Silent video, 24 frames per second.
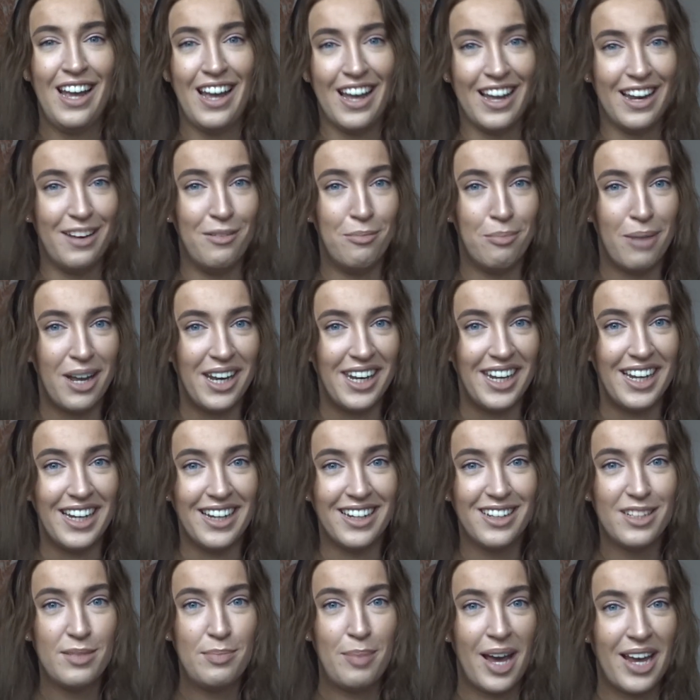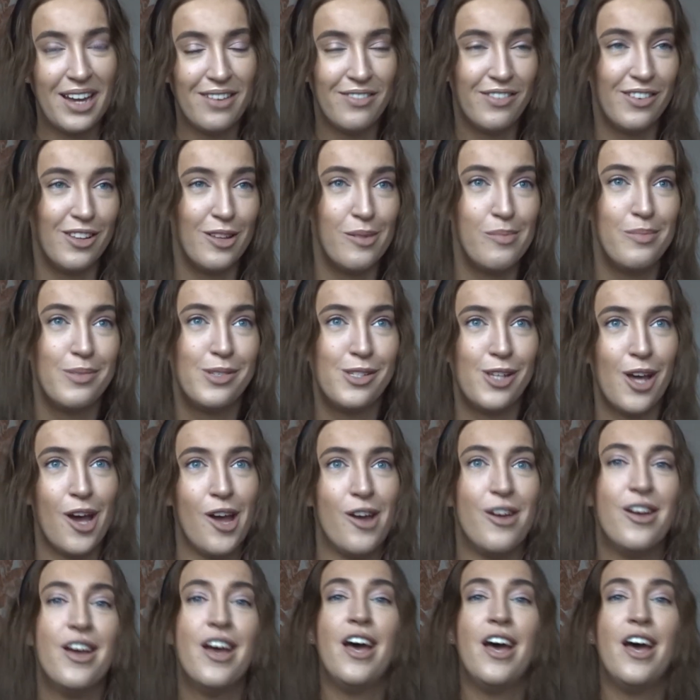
and money to pay for them. So